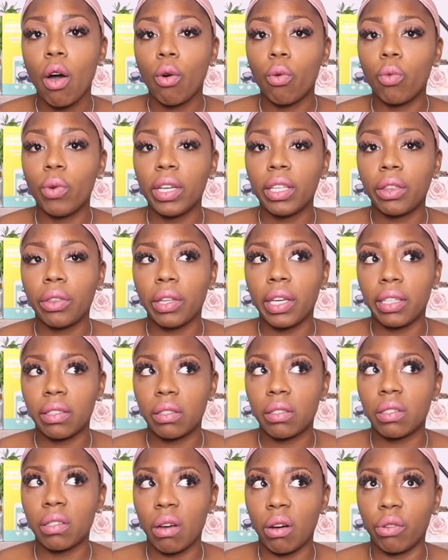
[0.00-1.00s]
with
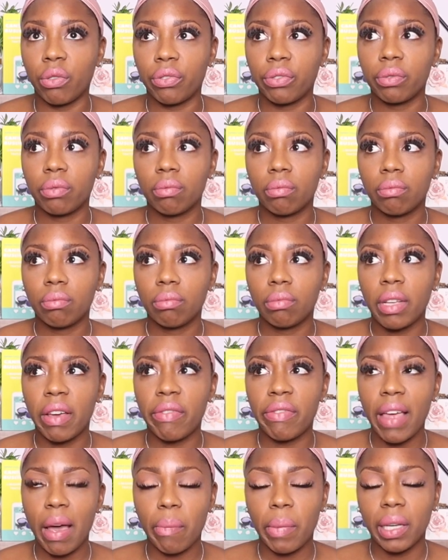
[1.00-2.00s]
itself,
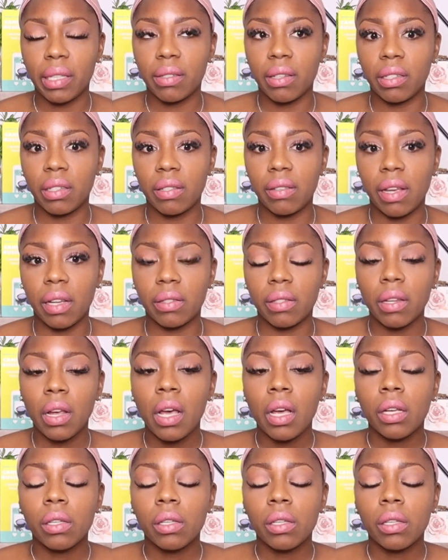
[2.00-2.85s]
if that makes any sense.